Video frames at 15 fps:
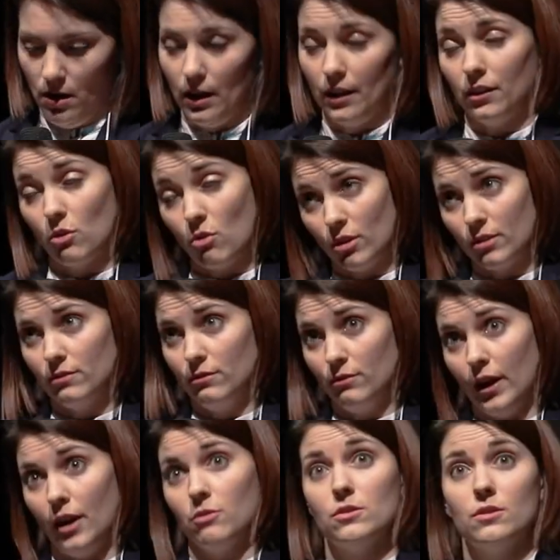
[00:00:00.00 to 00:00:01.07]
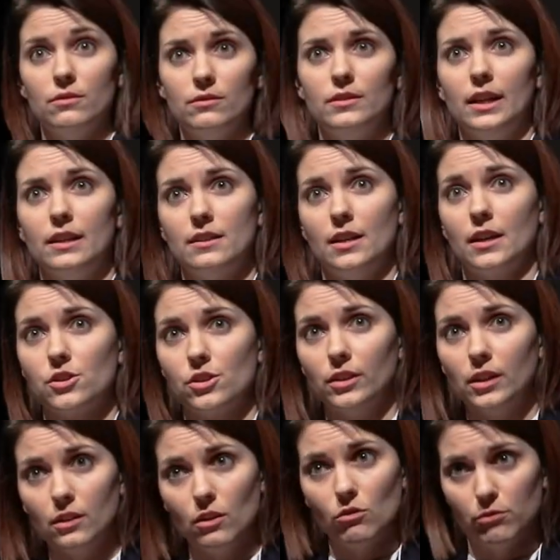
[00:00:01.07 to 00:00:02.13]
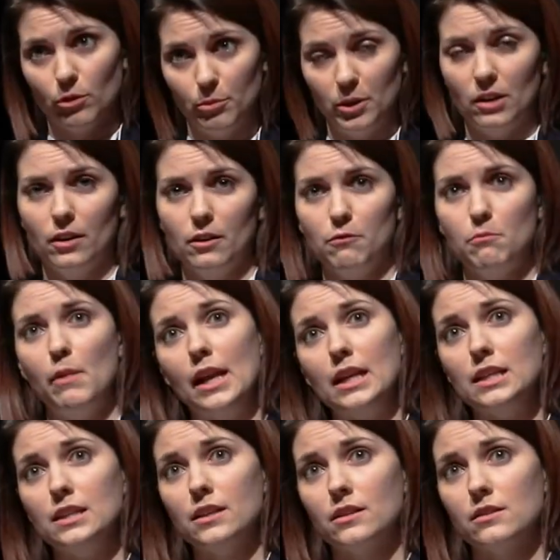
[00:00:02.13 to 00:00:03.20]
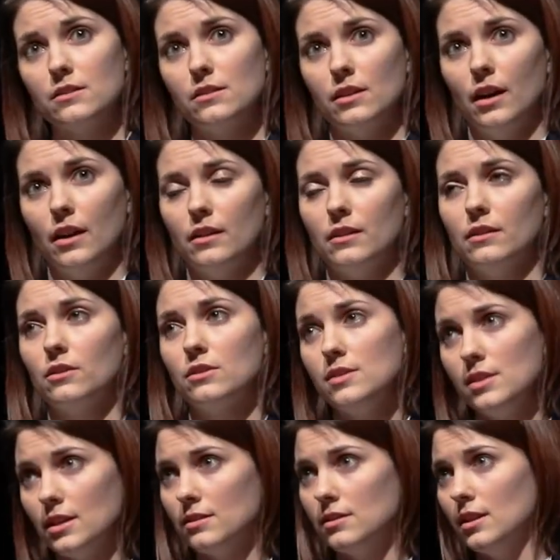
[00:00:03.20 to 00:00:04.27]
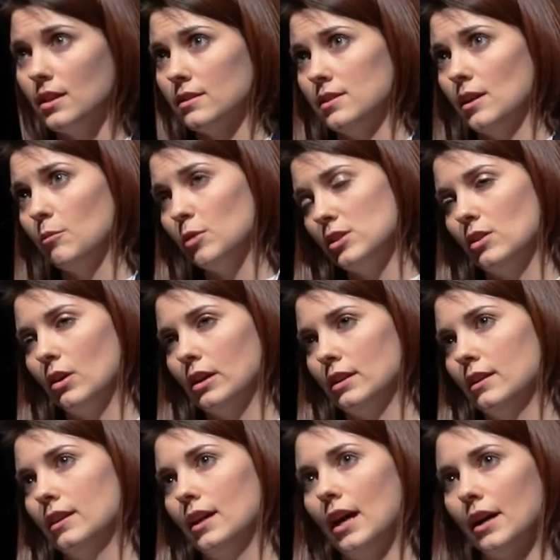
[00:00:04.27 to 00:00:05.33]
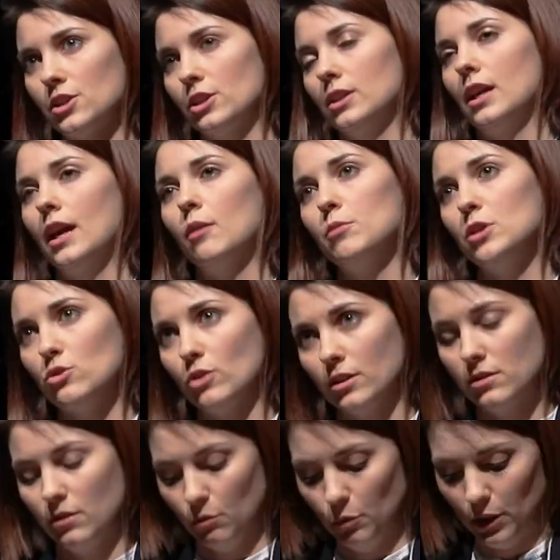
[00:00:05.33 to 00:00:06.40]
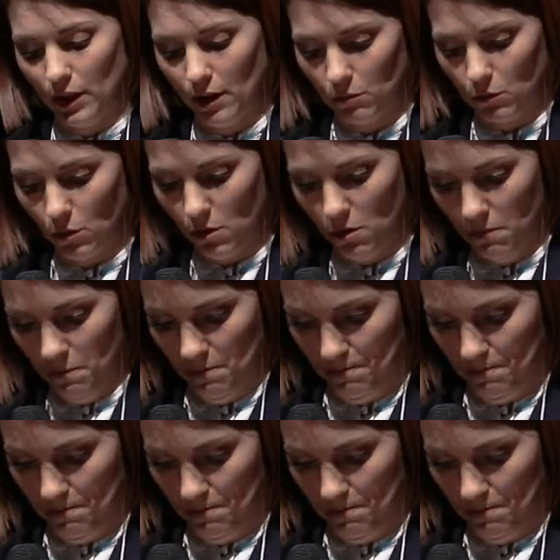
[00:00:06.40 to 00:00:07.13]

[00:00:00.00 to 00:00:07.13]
And the court found that actually, over a period of many years, uh, CSC has demonstrated that they actually can't be trusted with that role.